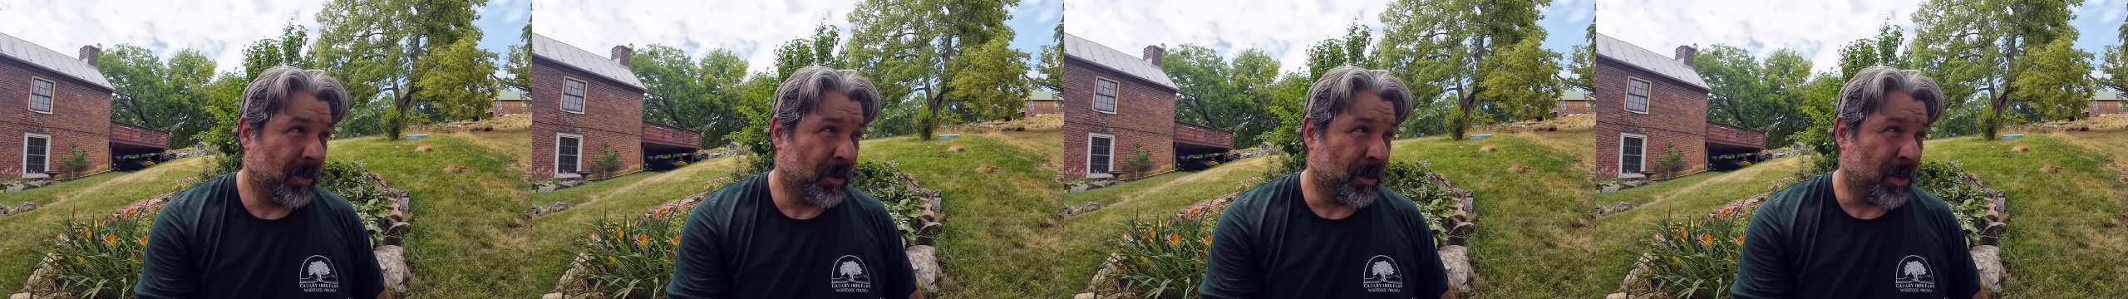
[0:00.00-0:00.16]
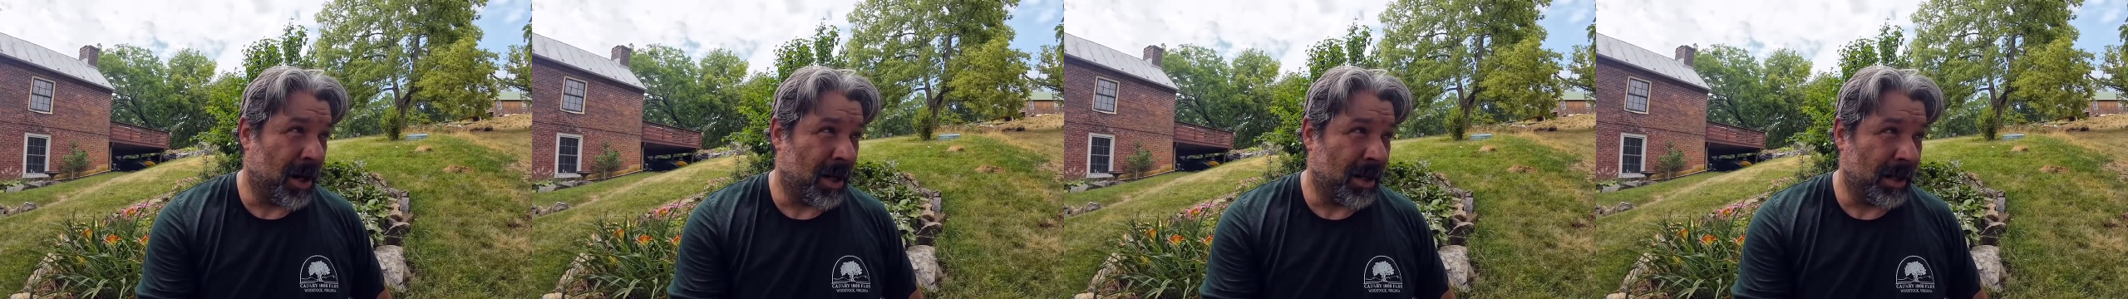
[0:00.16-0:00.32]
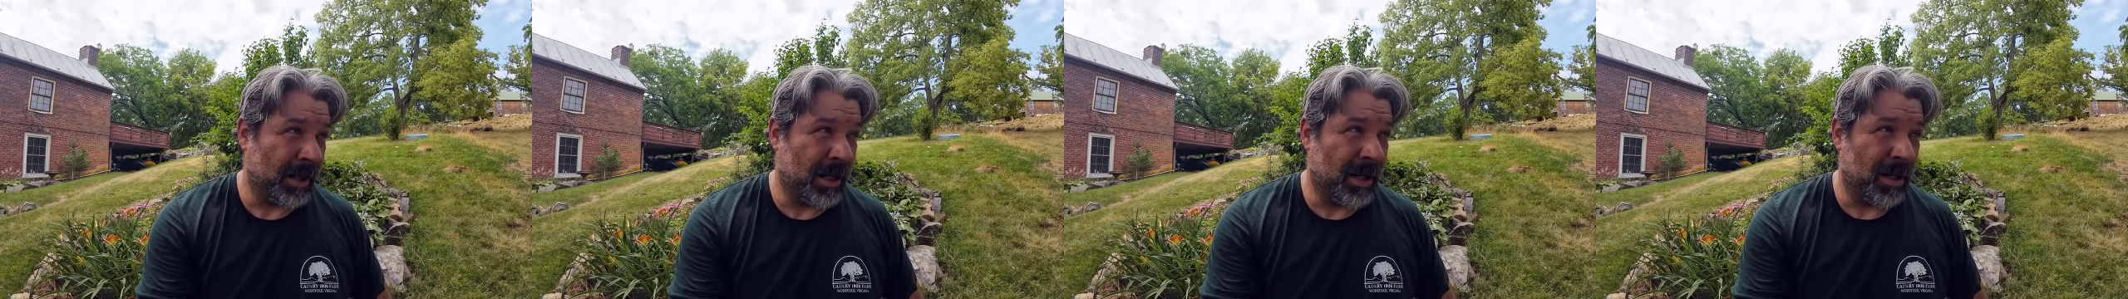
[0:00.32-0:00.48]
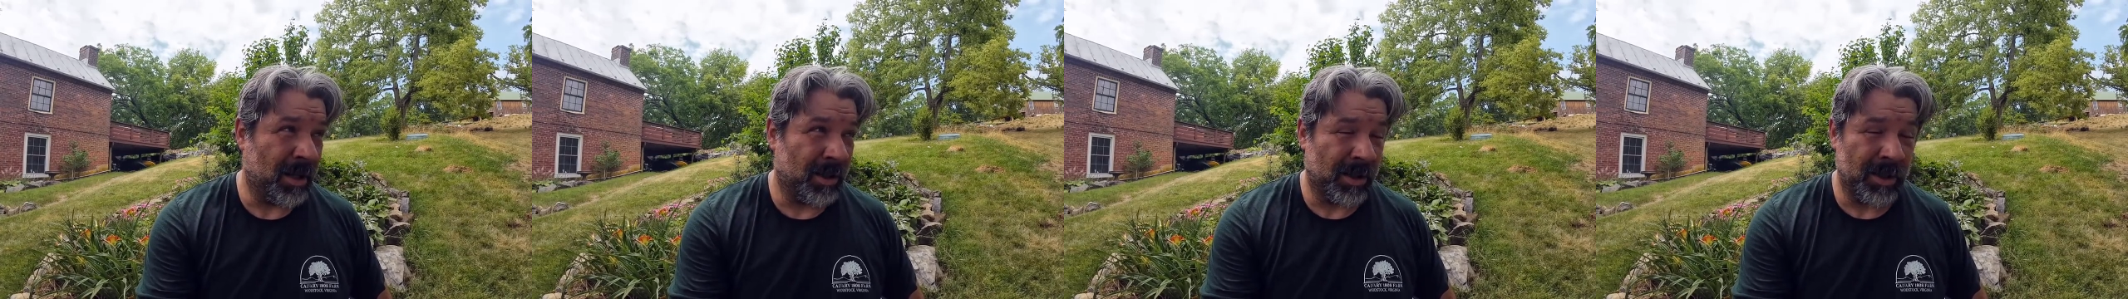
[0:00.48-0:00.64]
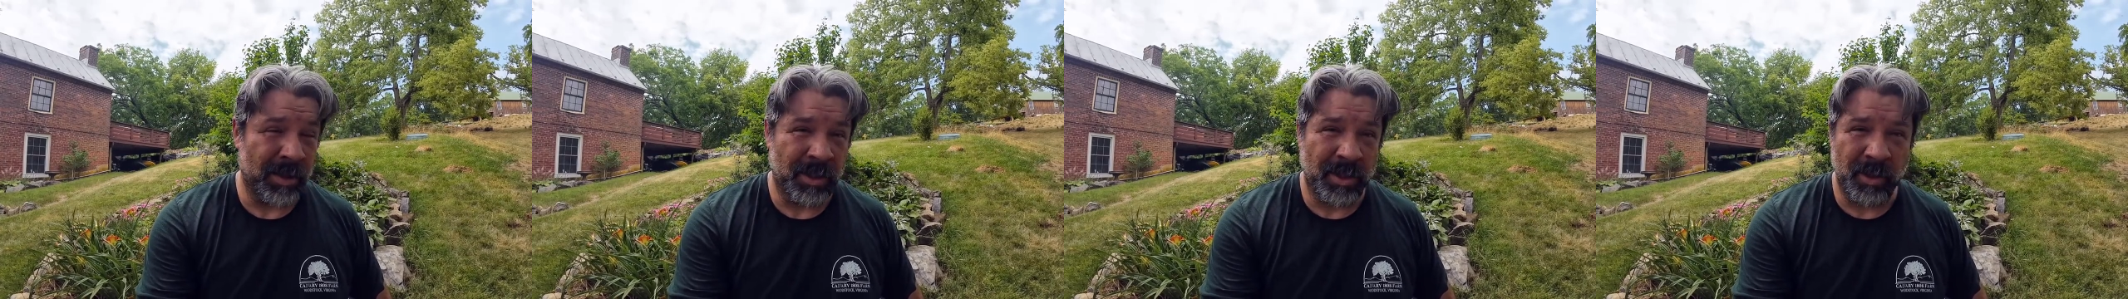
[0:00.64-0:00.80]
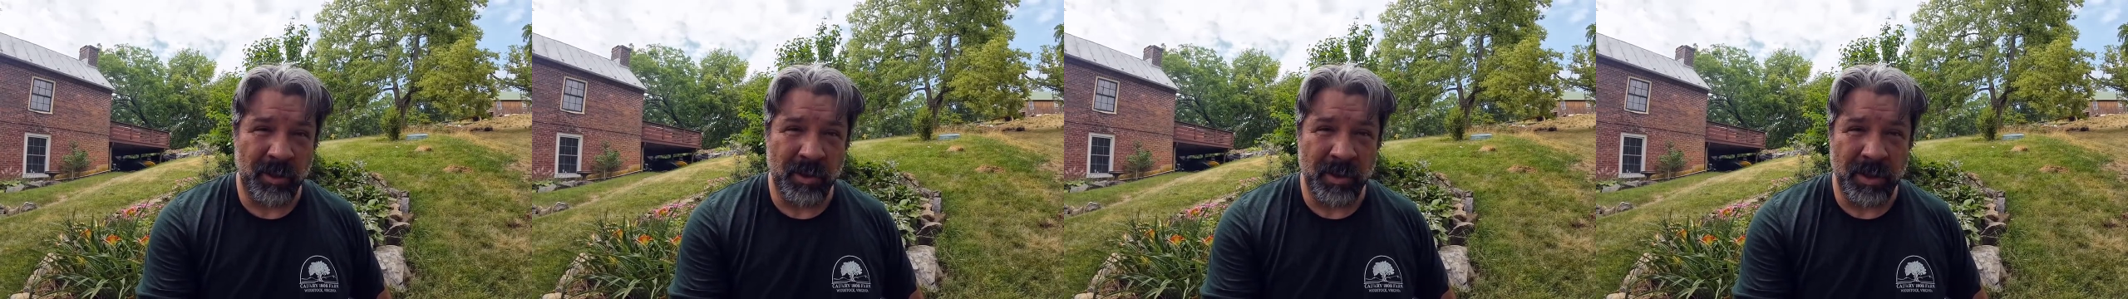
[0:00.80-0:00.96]
Probably not going
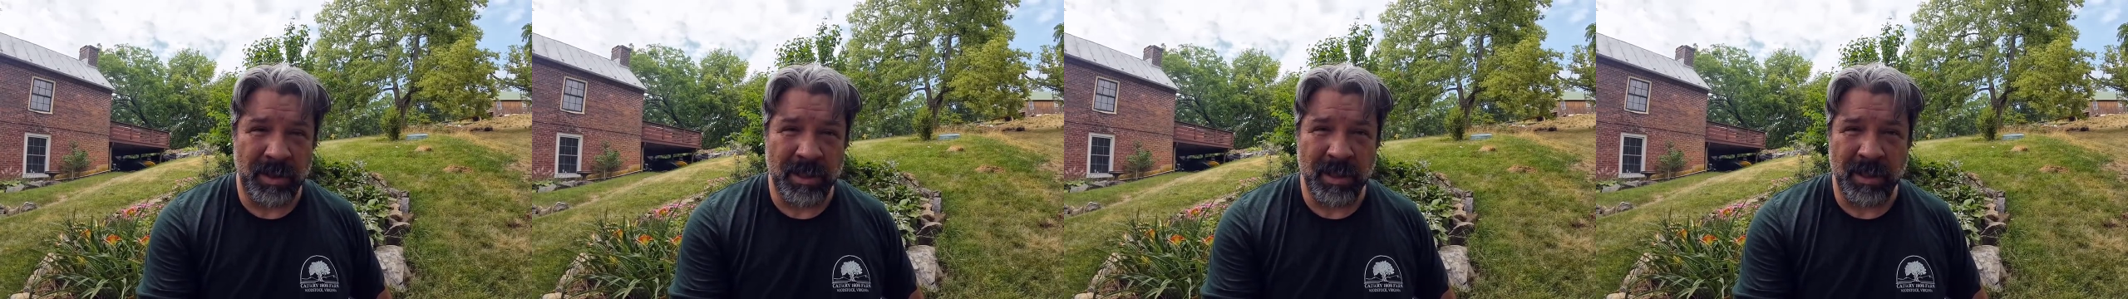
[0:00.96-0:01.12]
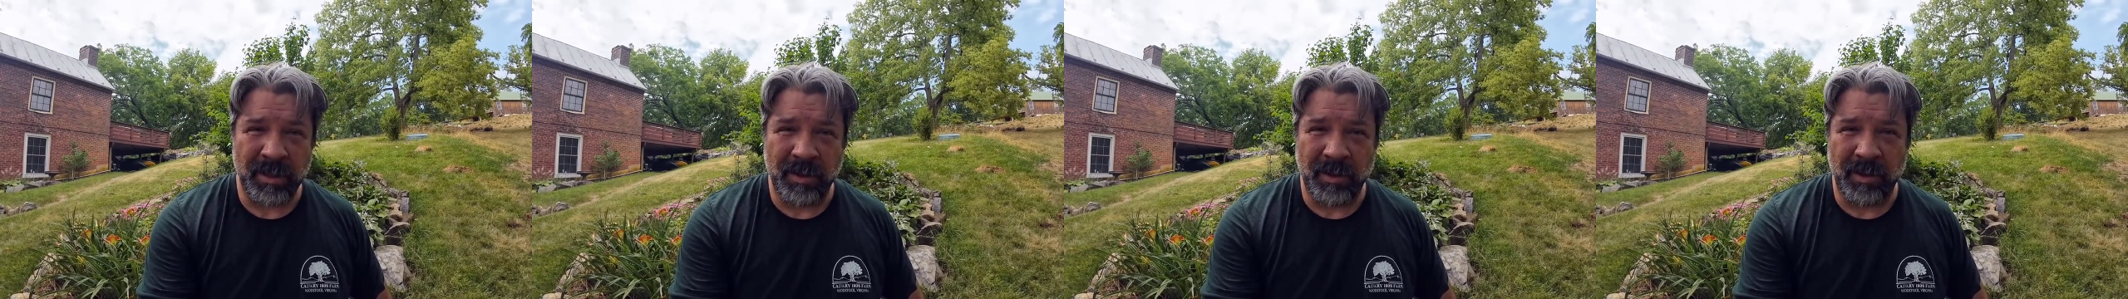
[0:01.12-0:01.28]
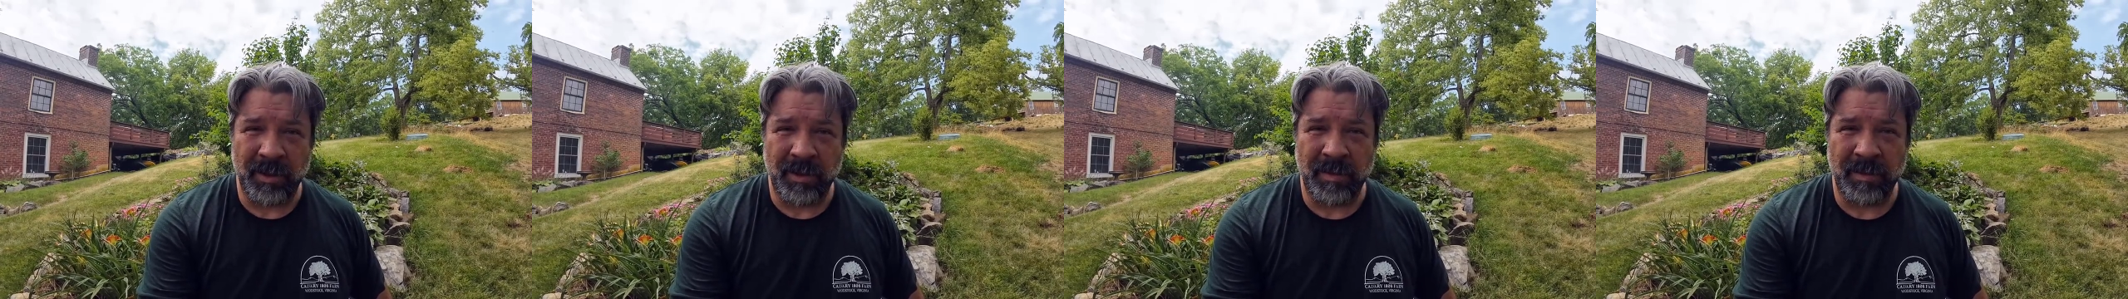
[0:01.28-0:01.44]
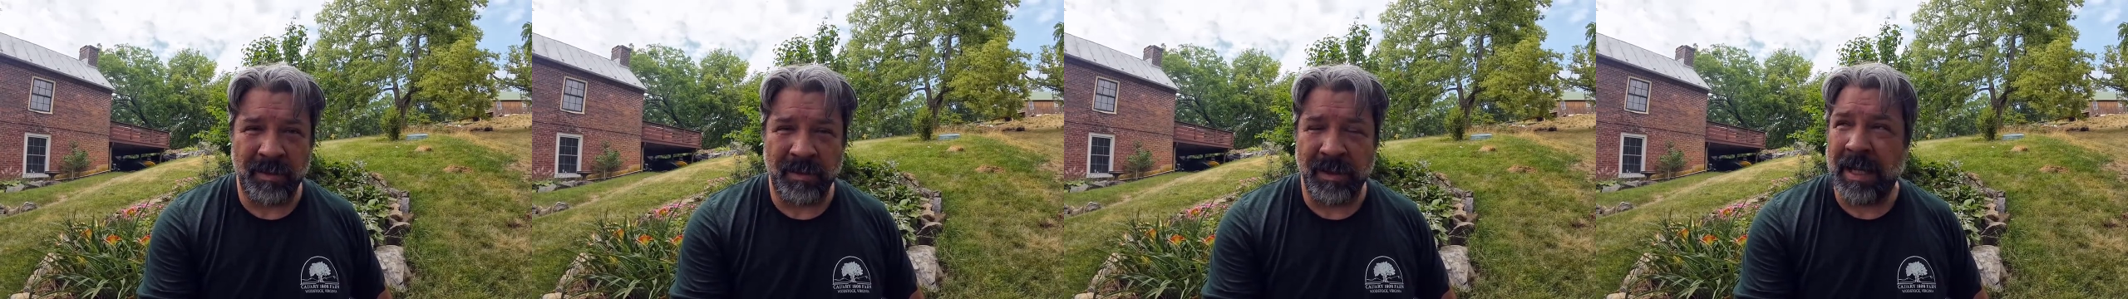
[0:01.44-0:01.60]
to do it till